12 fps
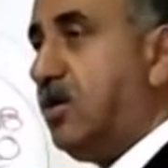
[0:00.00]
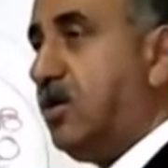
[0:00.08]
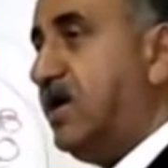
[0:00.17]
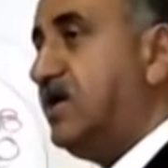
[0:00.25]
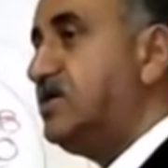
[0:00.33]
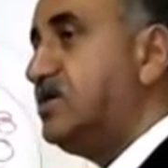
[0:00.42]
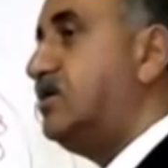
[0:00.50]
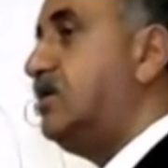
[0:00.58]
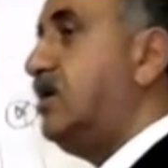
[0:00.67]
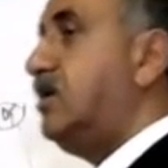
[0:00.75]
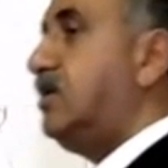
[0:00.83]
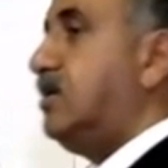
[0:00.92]
horizon
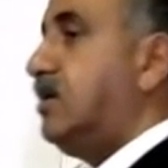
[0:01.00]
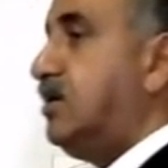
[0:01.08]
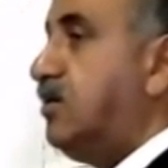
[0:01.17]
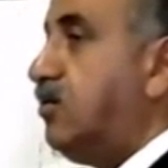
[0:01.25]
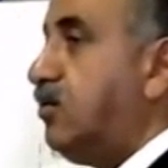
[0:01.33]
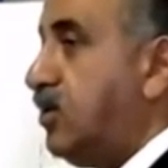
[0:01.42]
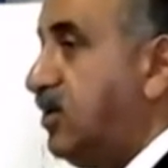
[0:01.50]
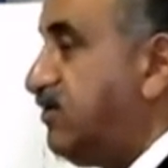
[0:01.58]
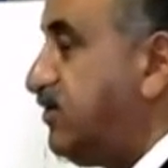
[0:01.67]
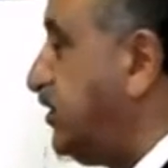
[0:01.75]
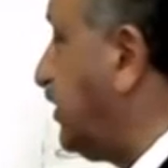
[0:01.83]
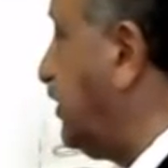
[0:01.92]
in the world of the
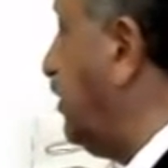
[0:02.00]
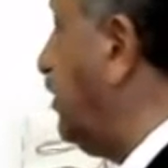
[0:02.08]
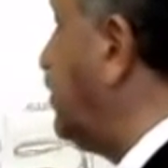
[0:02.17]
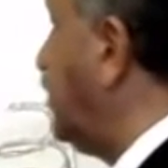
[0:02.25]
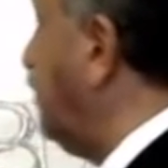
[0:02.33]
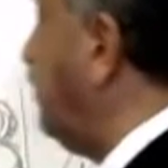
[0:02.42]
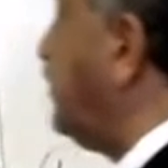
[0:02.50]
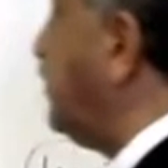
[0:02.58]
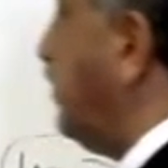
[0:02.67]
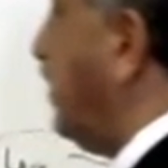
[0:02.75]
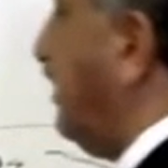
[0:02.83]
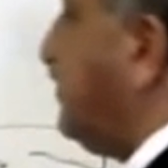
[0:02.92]
technology which you
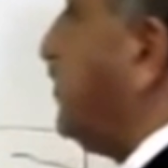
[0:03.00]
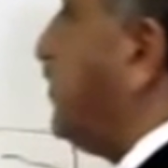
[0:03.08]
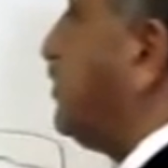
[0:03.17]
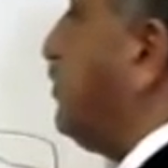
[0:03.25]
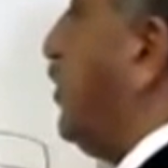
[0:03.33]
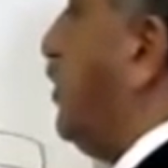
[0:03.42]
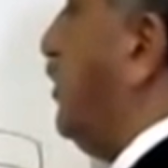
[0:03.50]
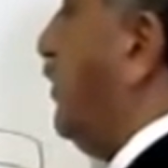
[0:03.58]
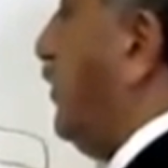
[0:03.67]
have to explore.